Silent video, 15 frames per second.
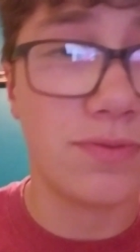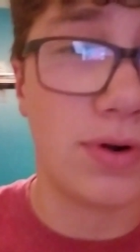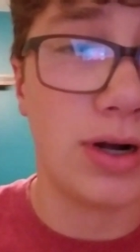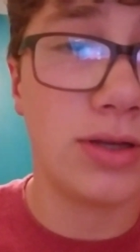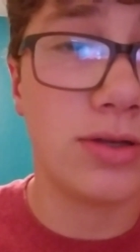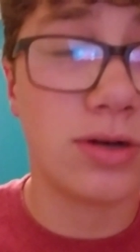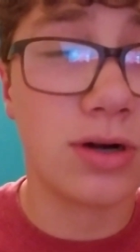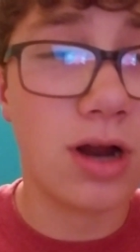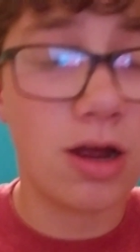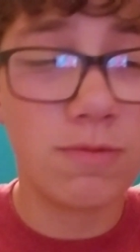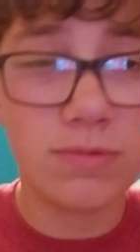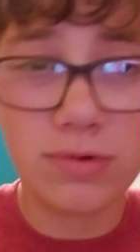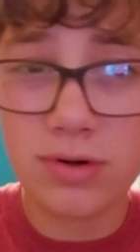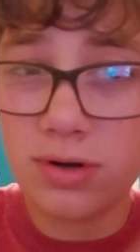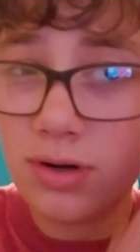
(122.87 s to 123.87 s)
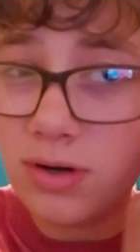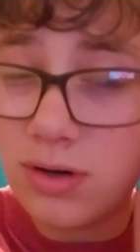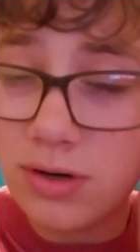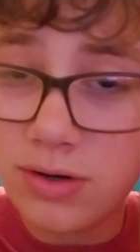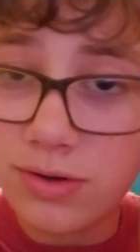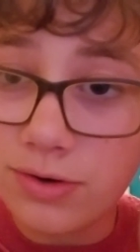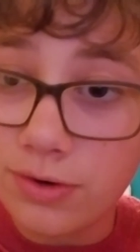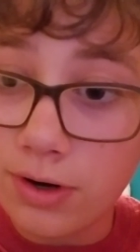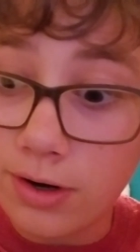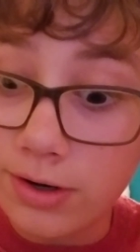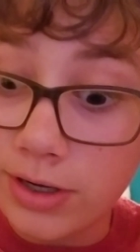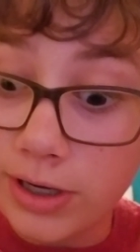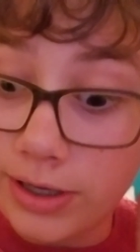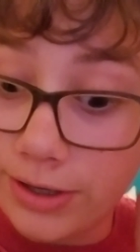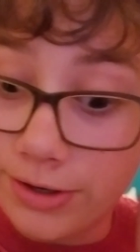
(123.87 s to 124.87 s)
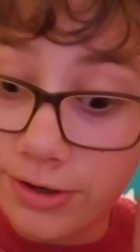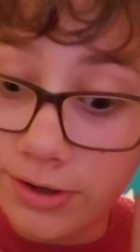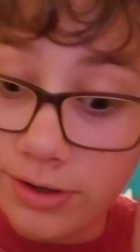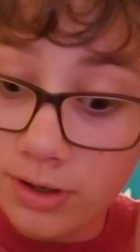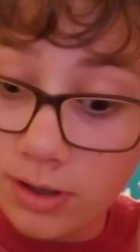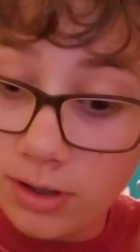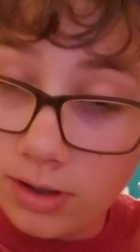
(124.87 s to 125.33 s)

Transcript: friends are coming or they're already here.